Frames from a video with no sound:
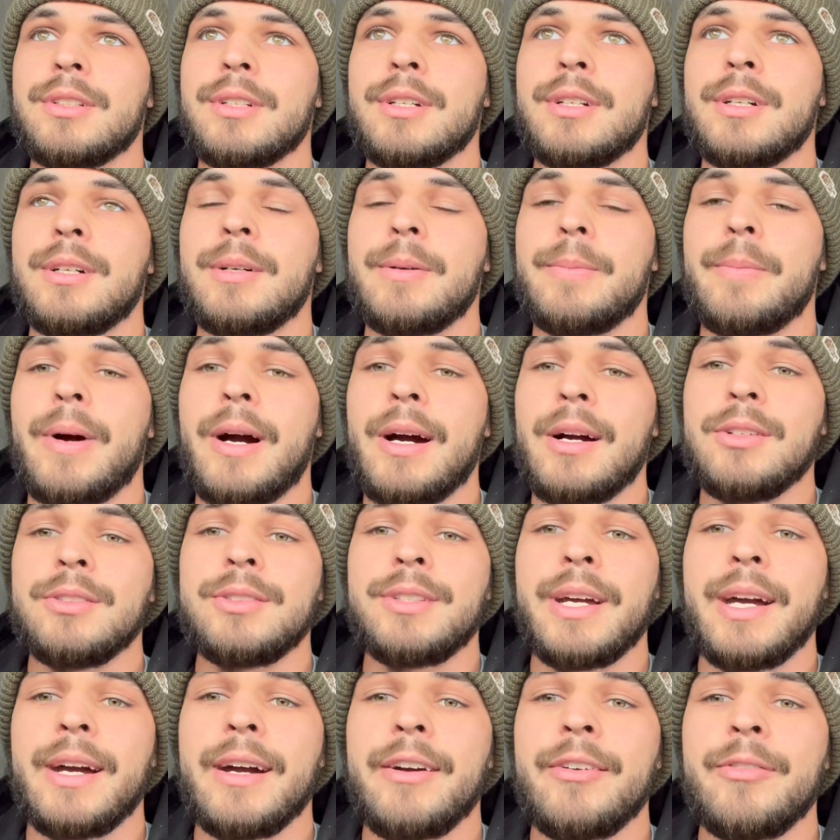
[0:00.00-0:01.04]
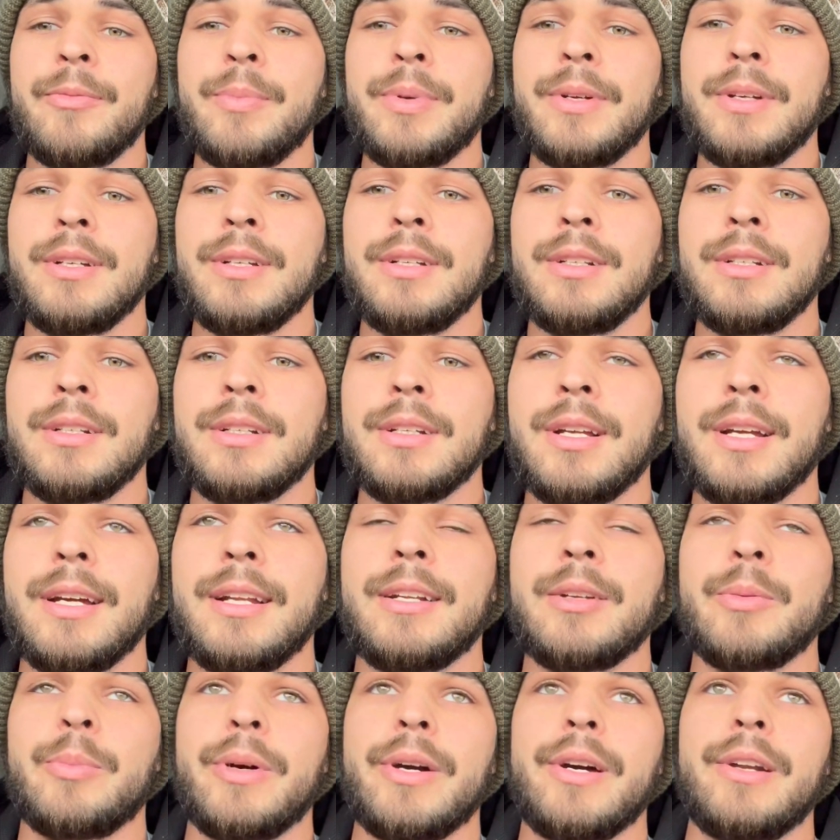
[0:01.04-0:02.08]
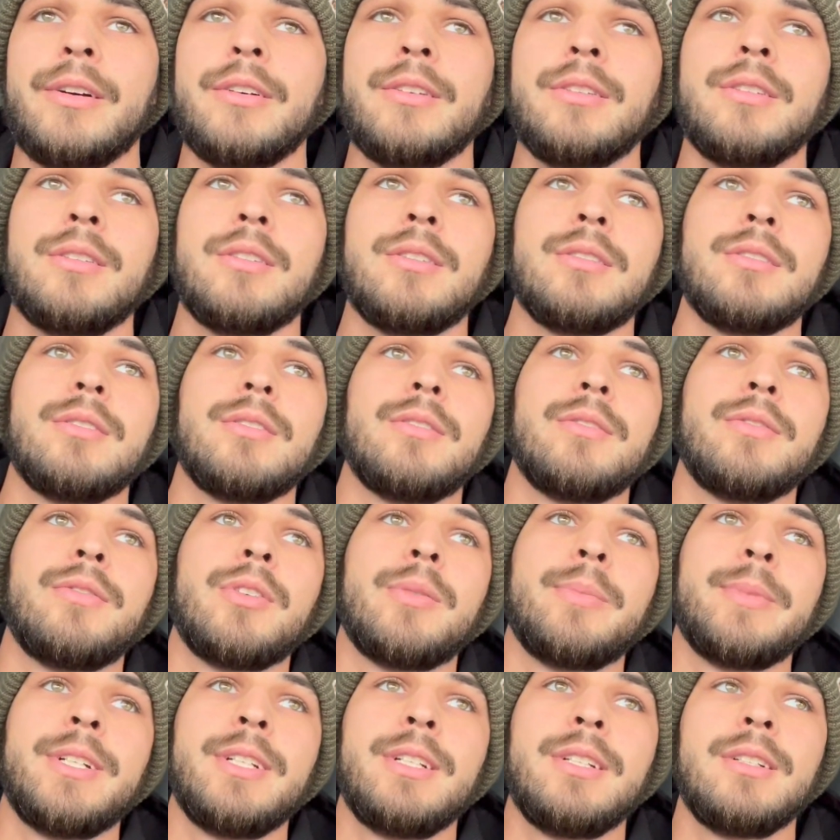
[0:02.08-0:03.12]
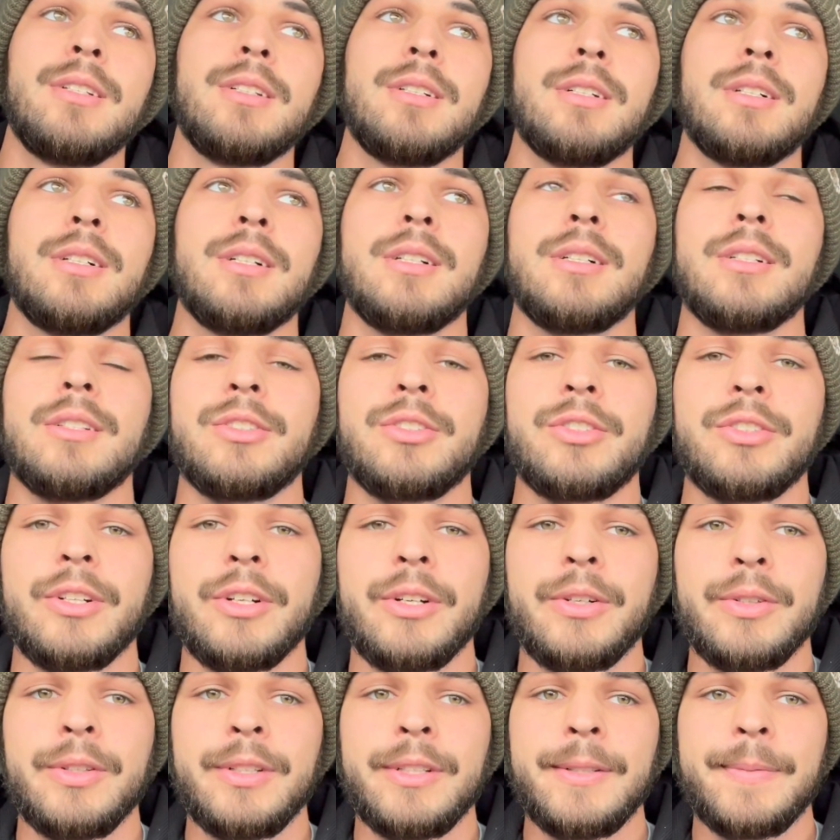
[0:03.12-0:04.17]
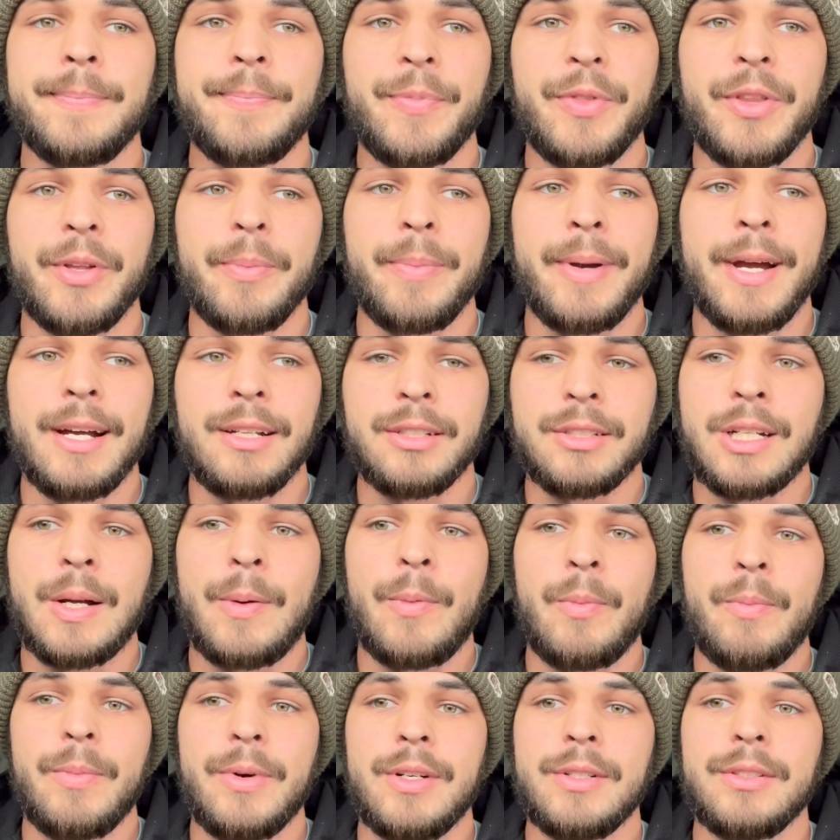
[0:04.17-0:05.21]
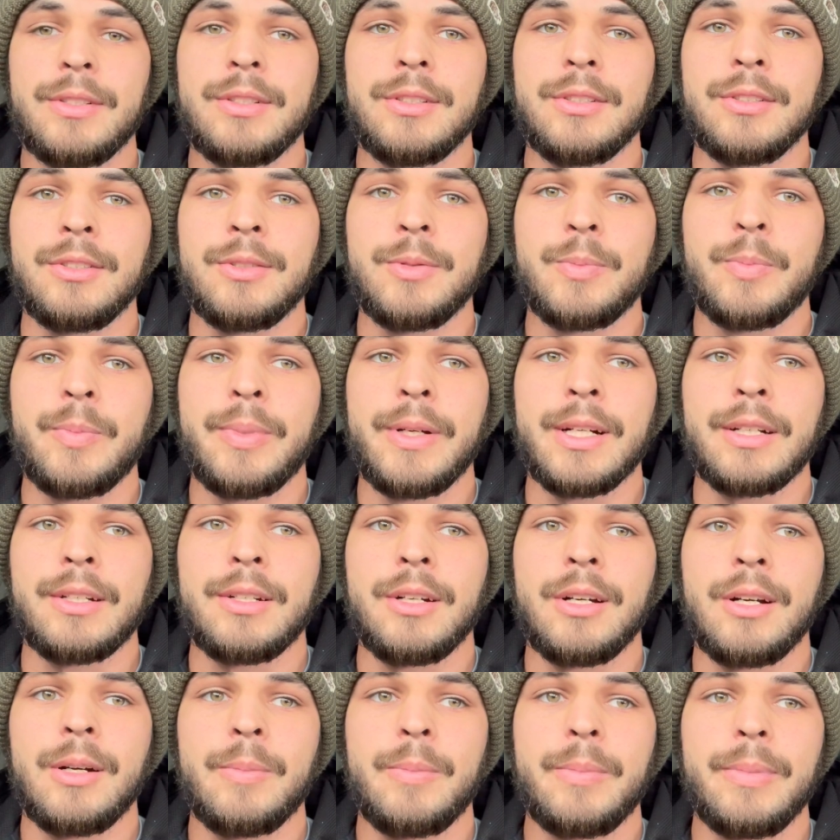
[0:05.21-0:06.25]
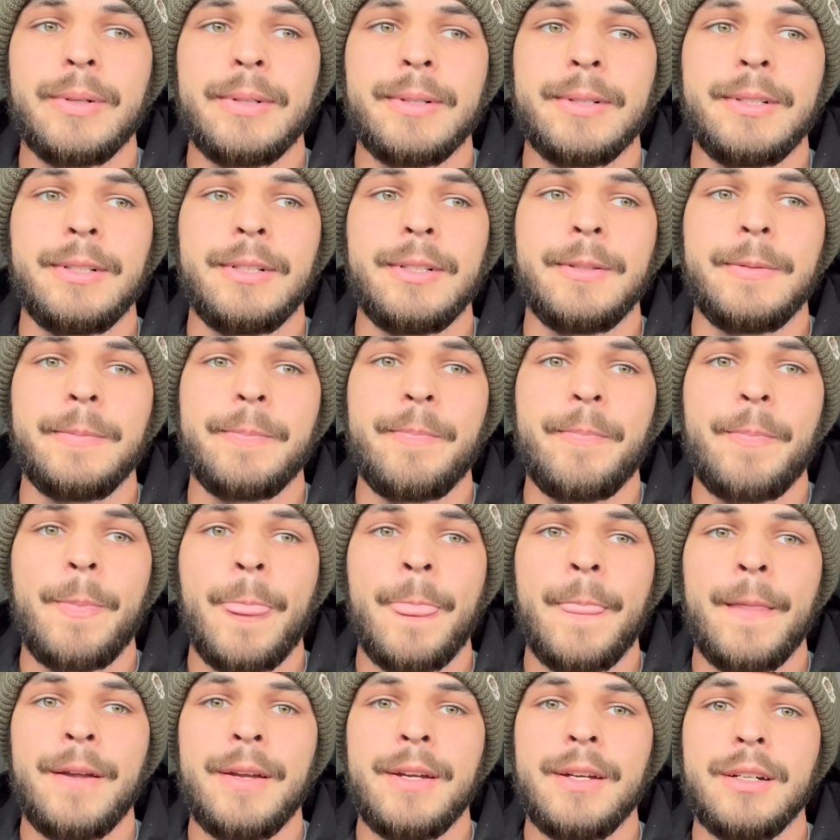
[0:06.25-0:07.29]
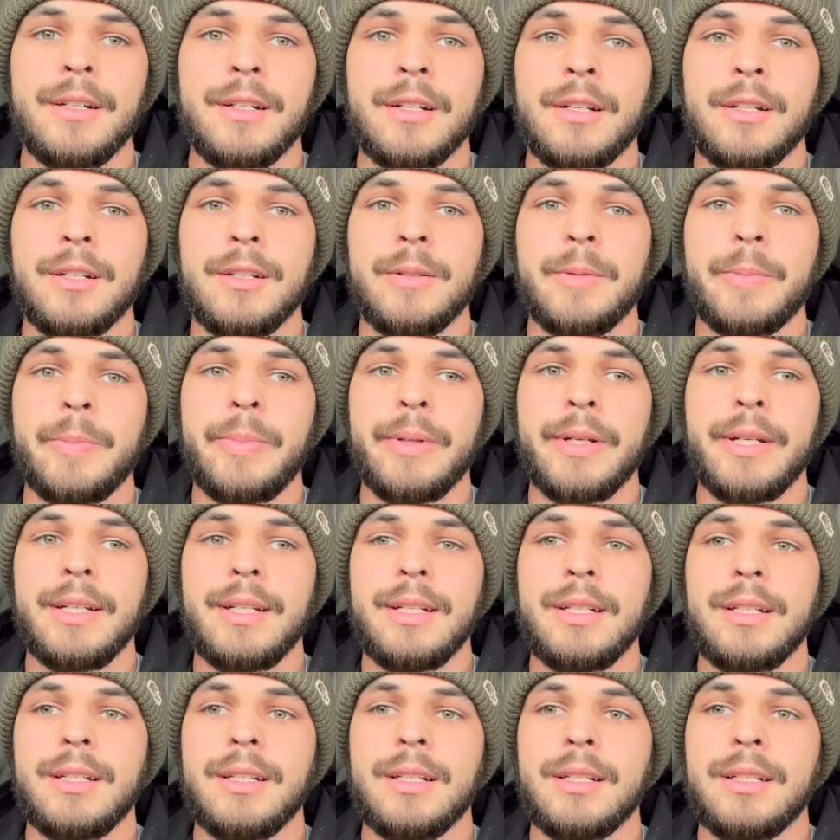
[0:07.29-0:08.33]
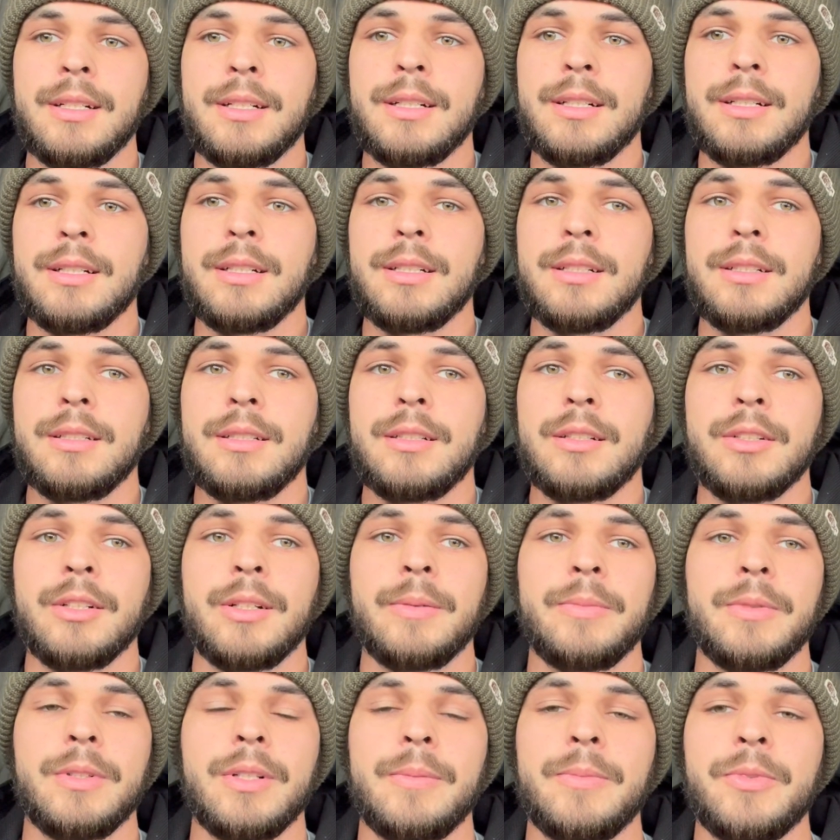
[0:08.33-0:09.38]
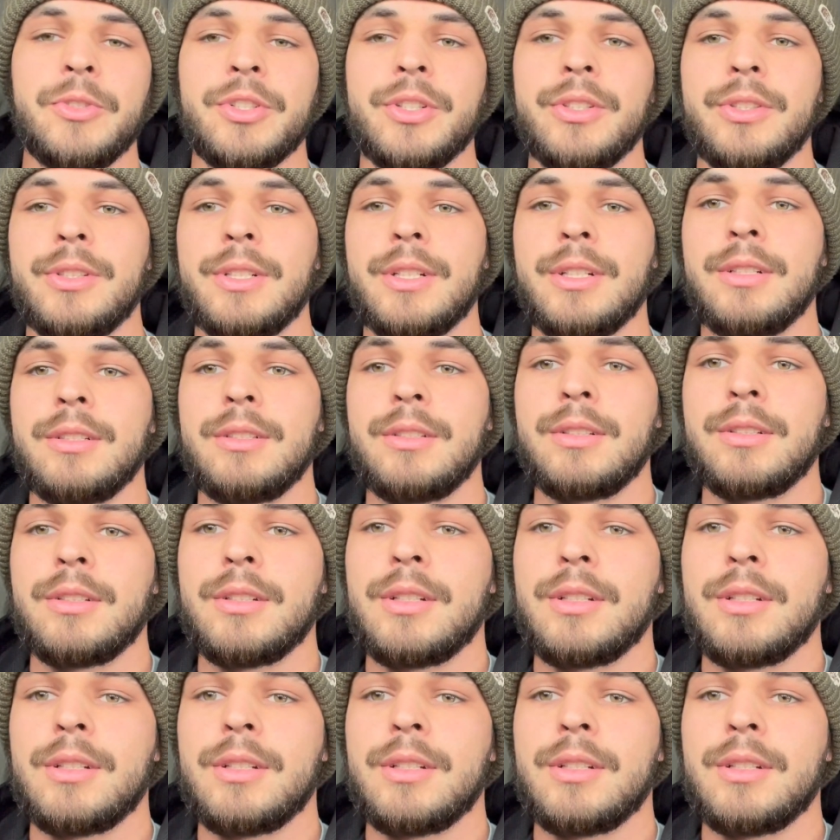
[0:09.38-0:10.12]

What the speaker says: Miles have been getting better for me, slowly. The past couple months it's picked up a good bit. Here, let me show you guys.